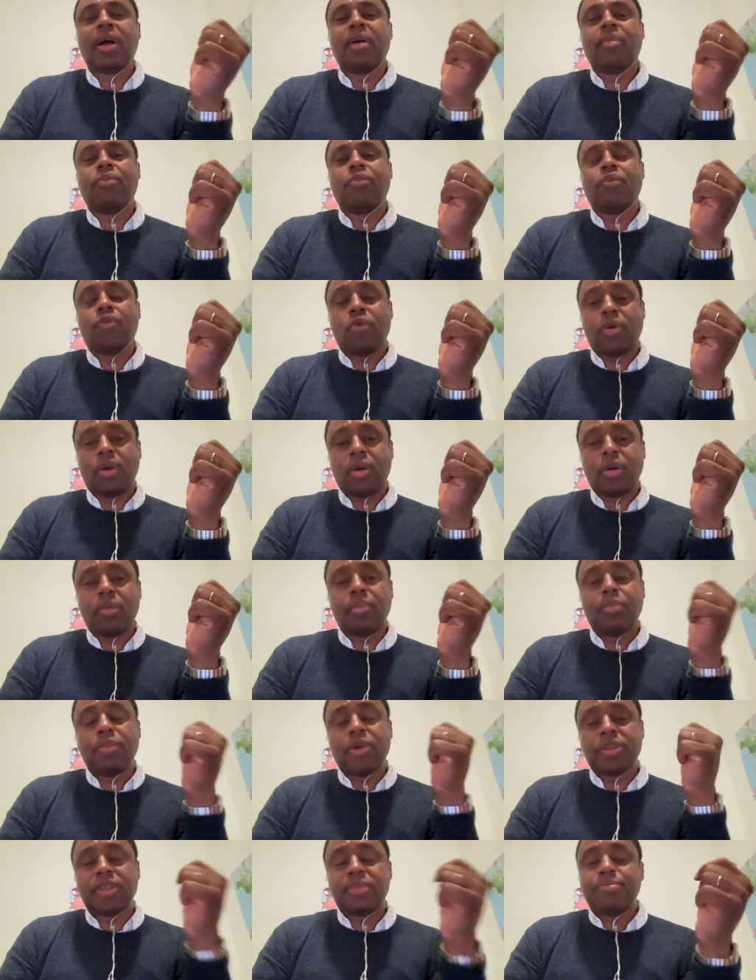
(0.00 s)
more
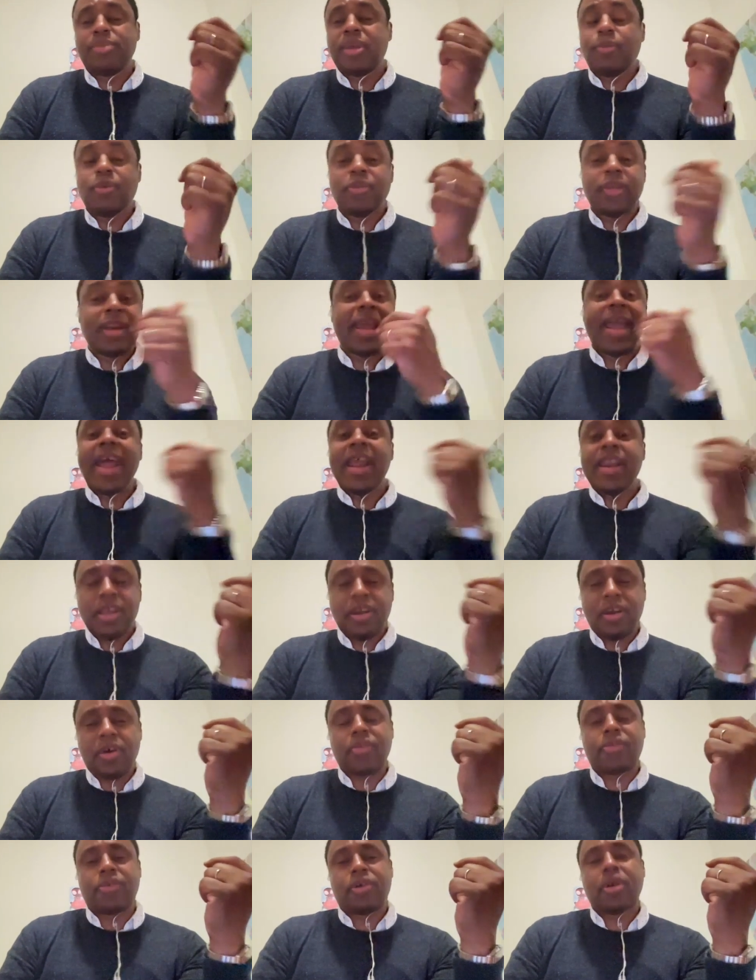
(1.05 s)
Muslim people than any
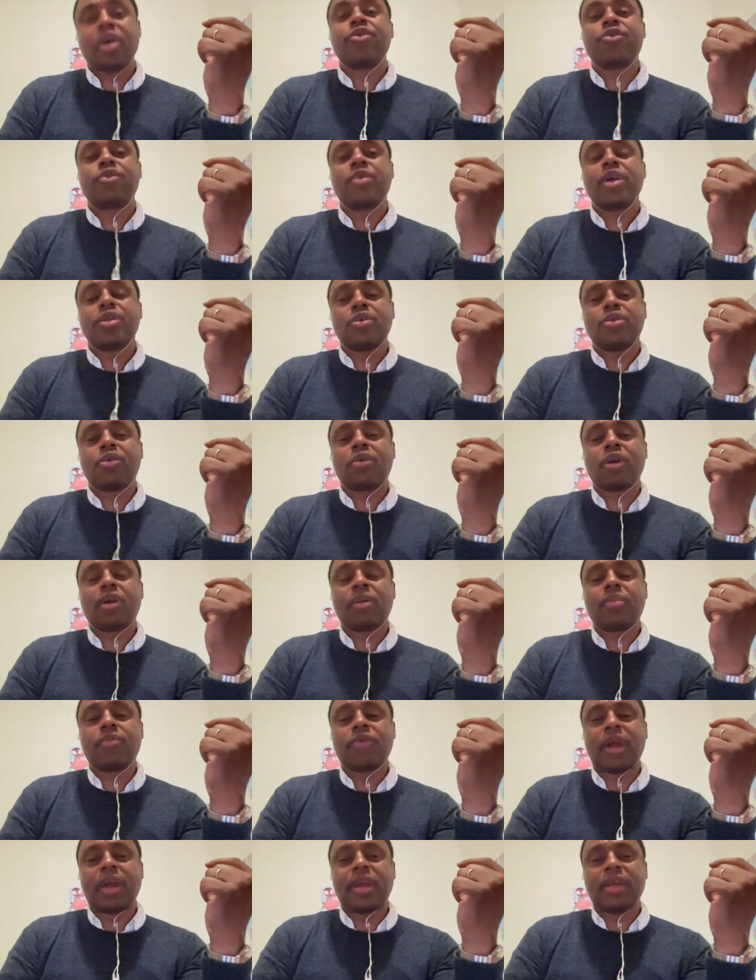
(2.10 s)
other country in Europe,
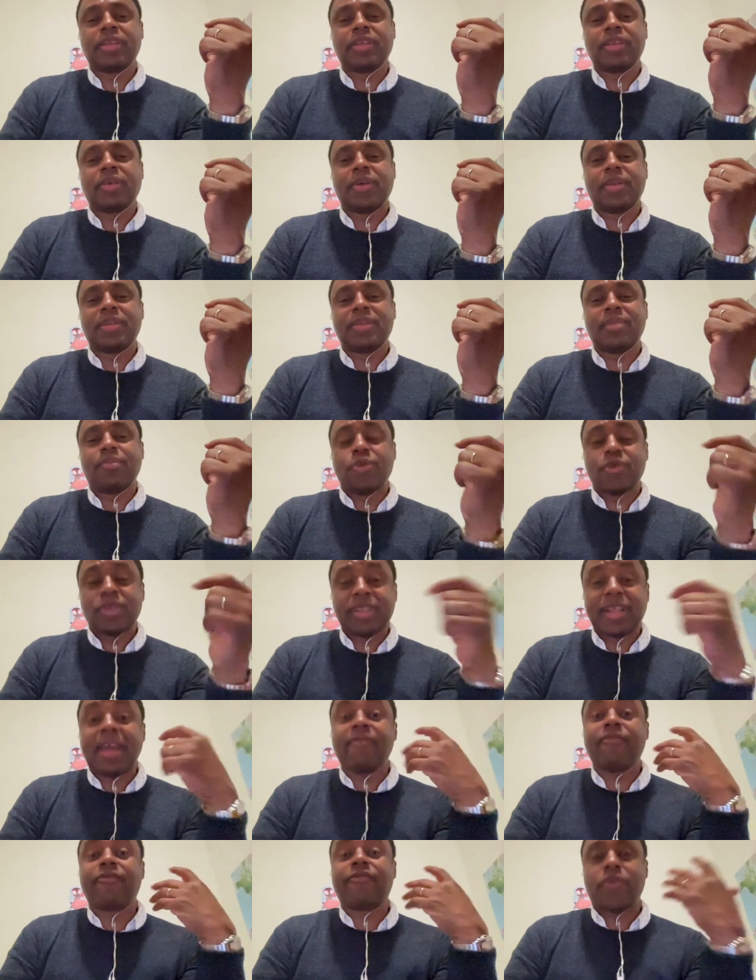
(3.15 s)
right? So it's the most
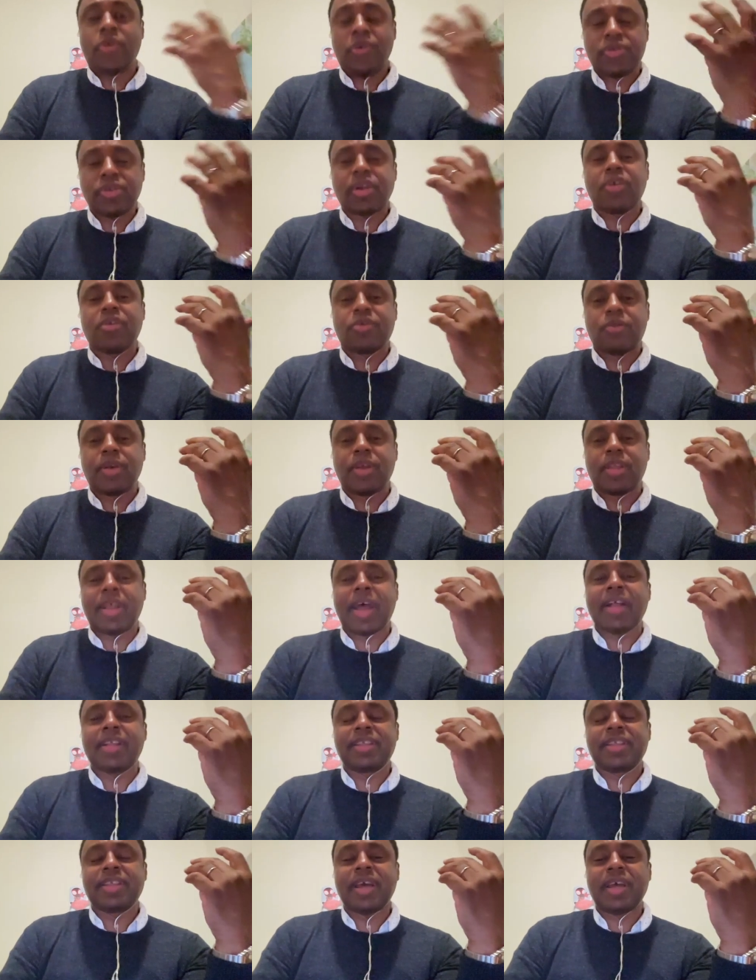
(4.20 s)
diverse country in
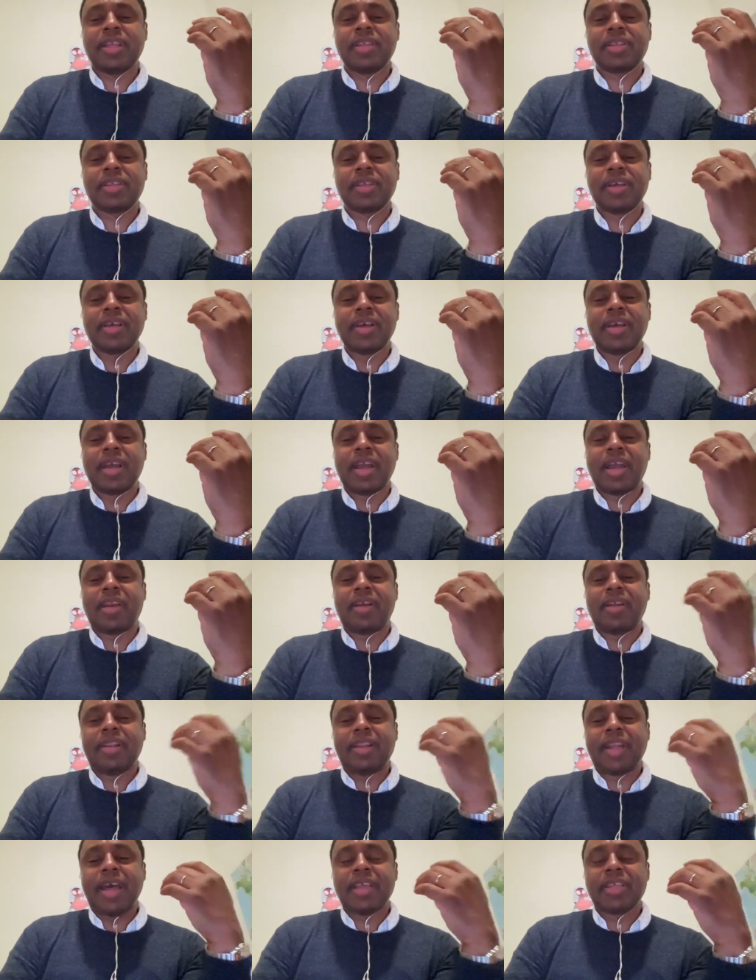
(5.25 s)
that sense. And
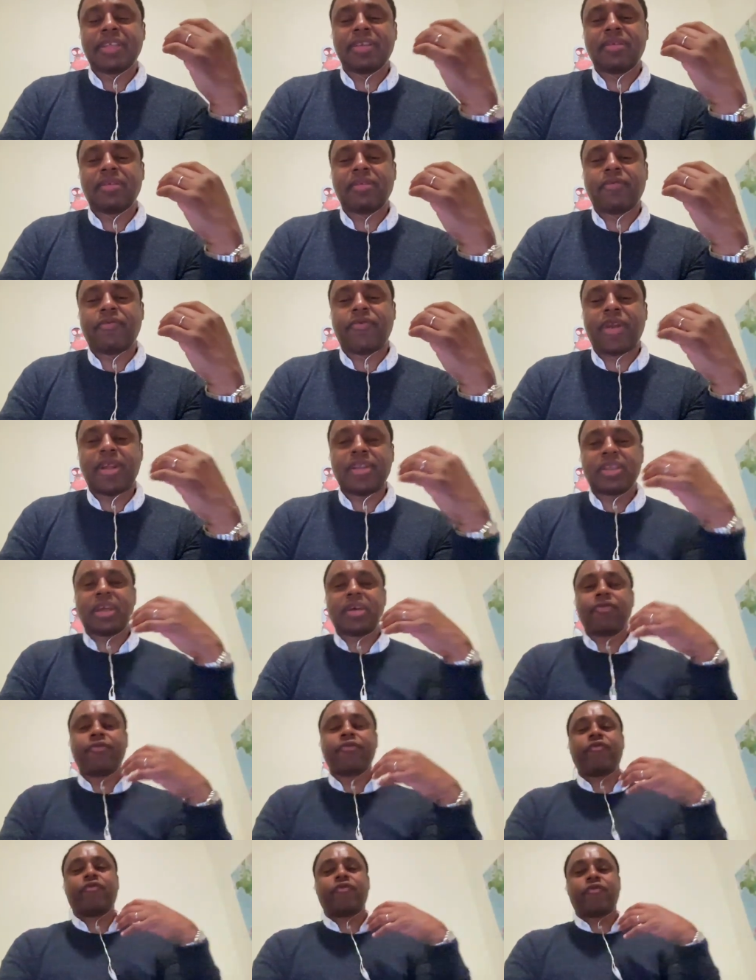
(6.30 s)
unless France
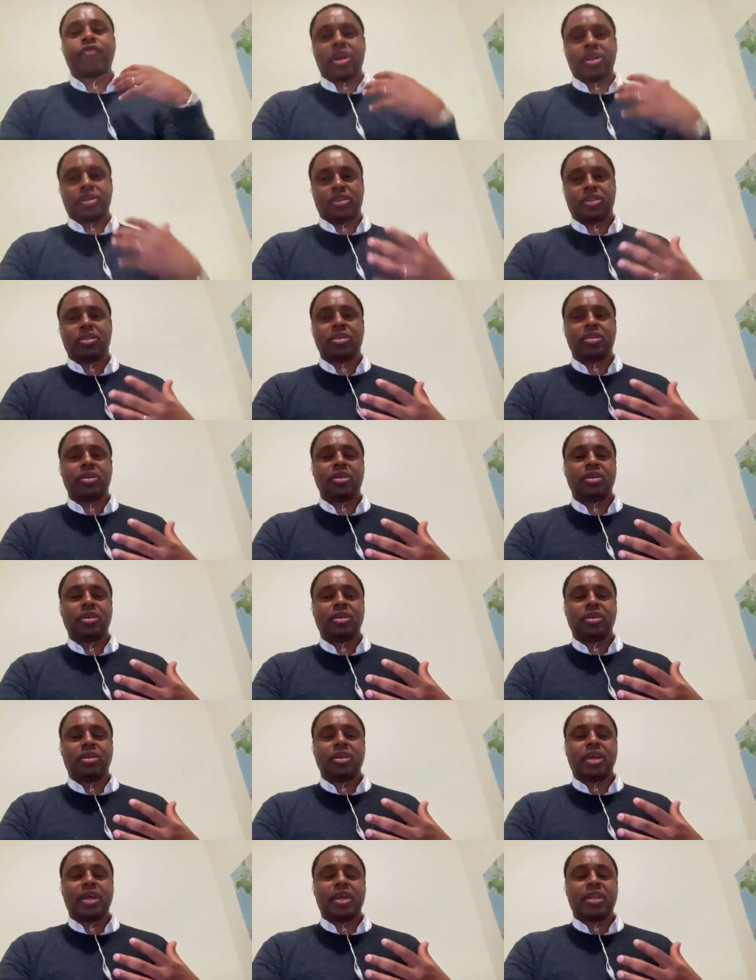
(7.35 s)
confronts
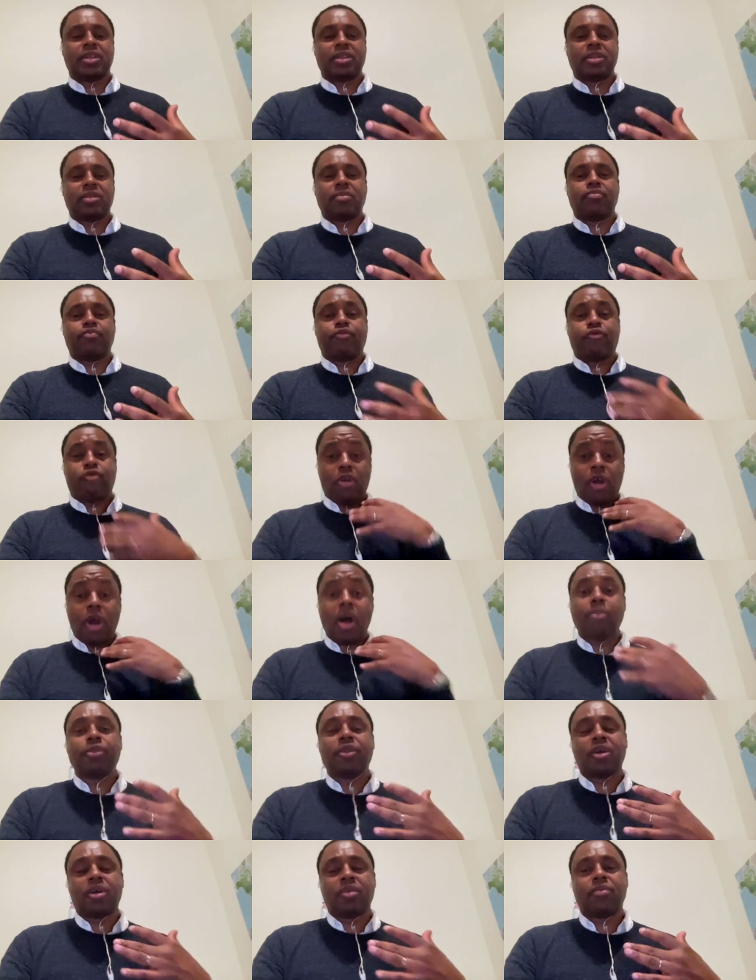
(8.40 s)
its
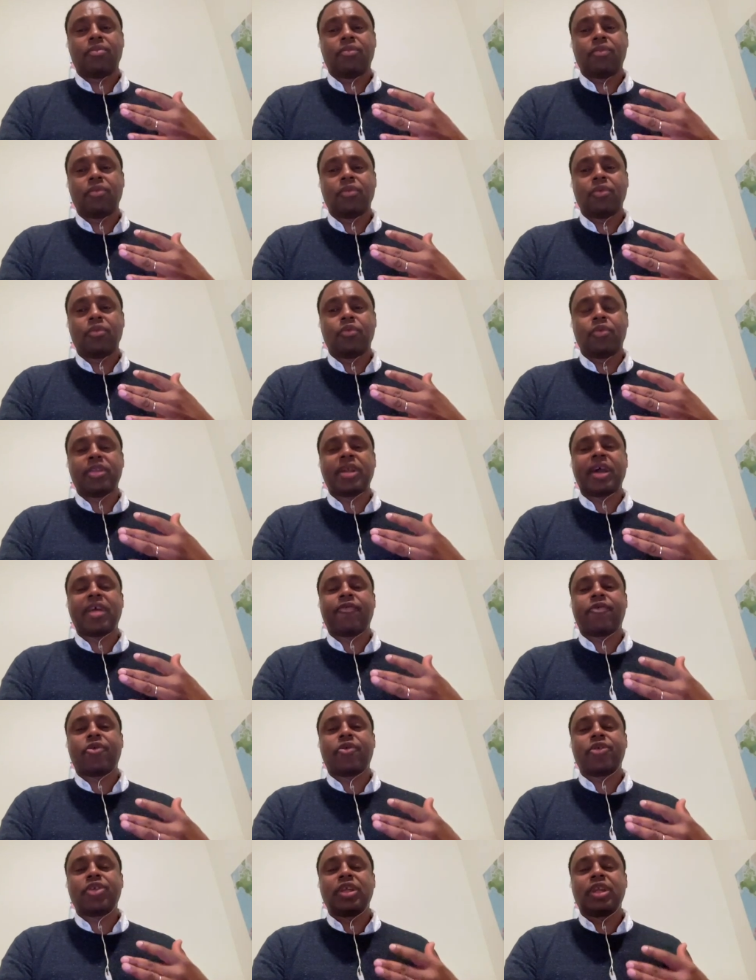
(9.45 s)
problem with
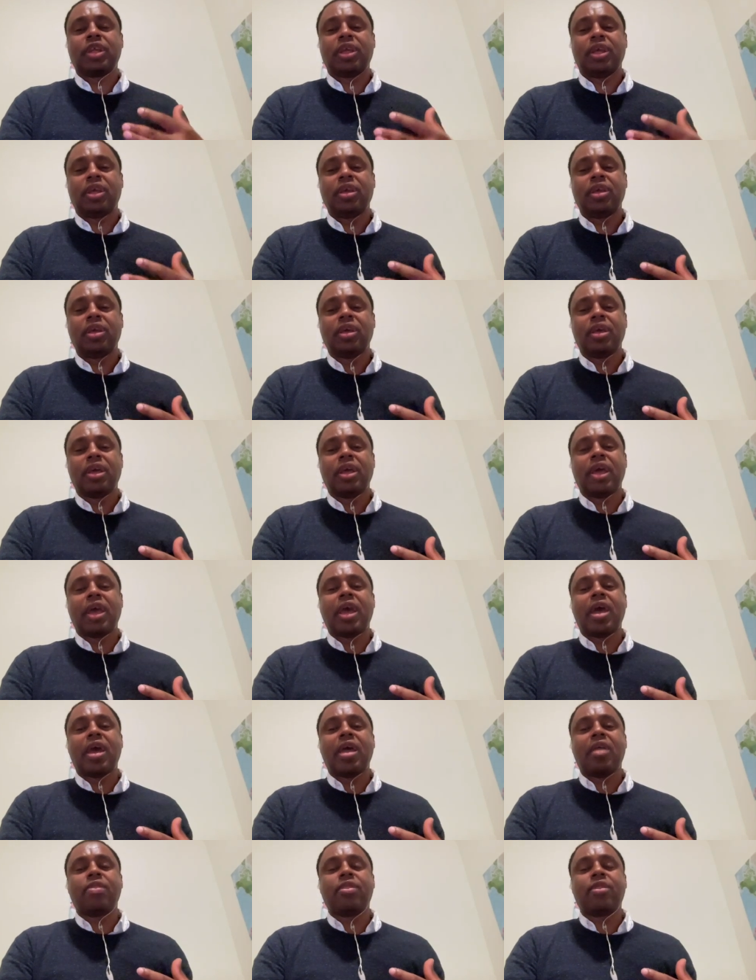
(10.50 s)
diversity
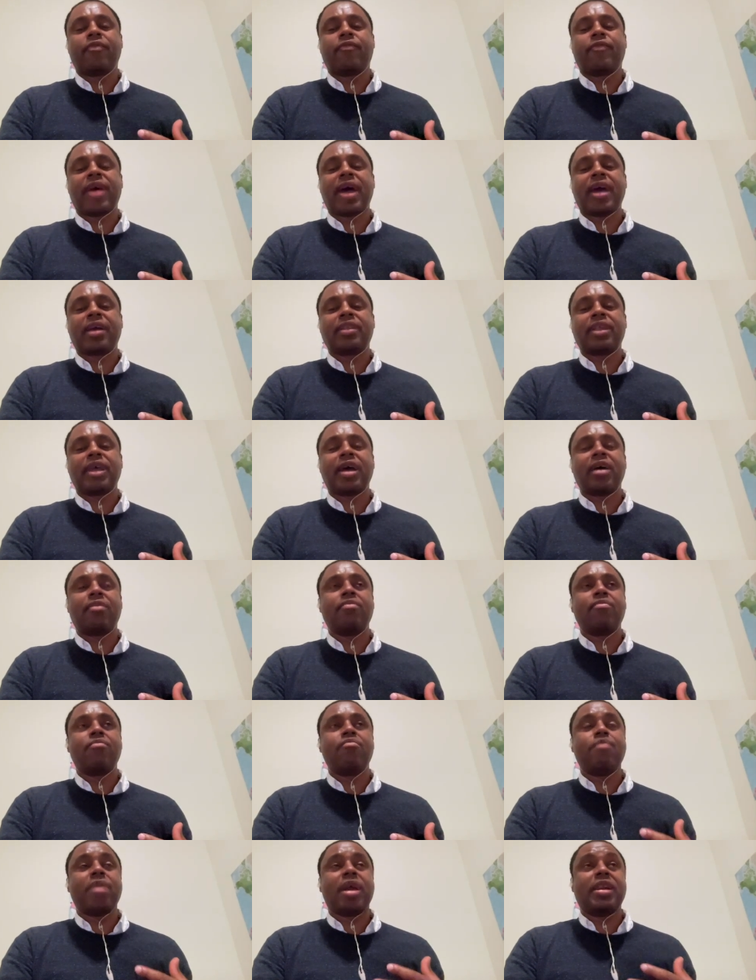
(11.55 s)
and the fact that
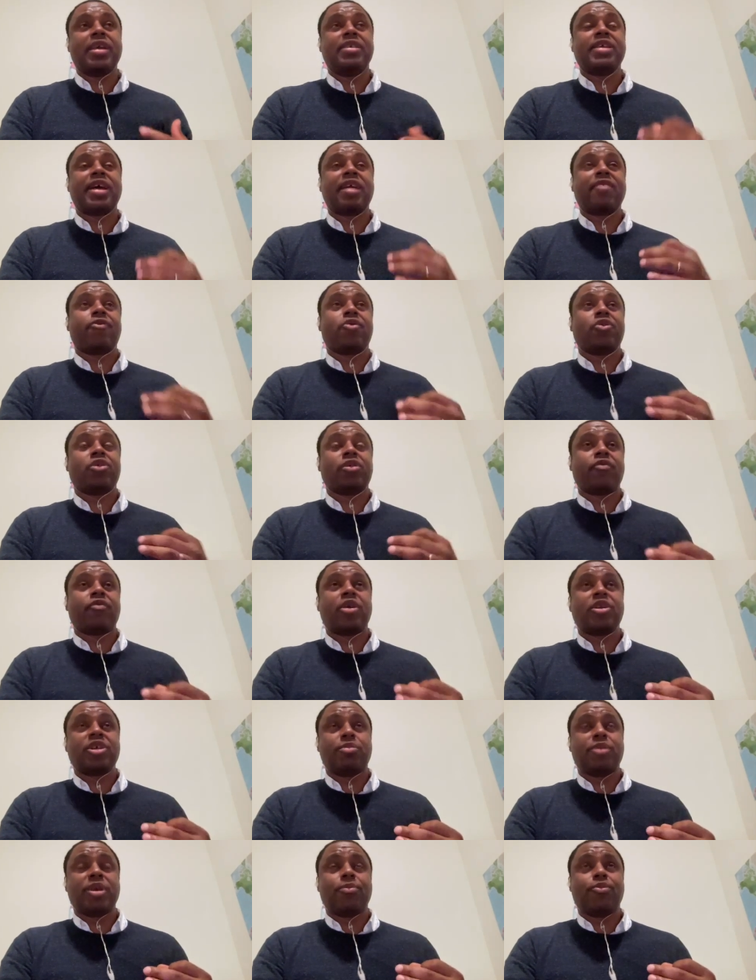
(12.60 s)
many diverse
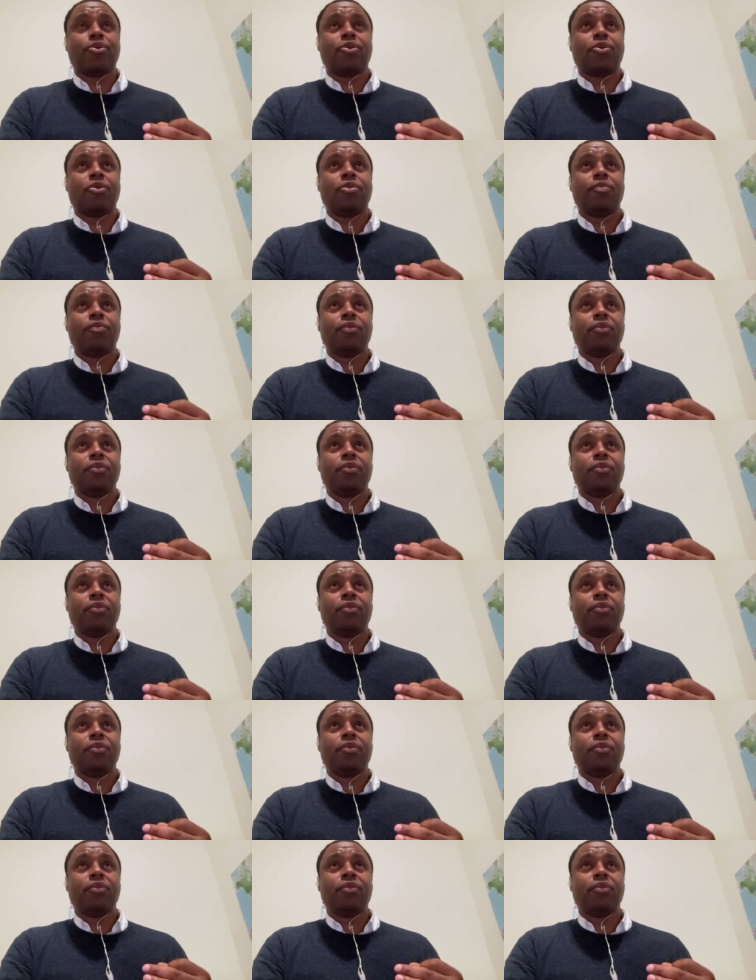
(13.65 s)
French people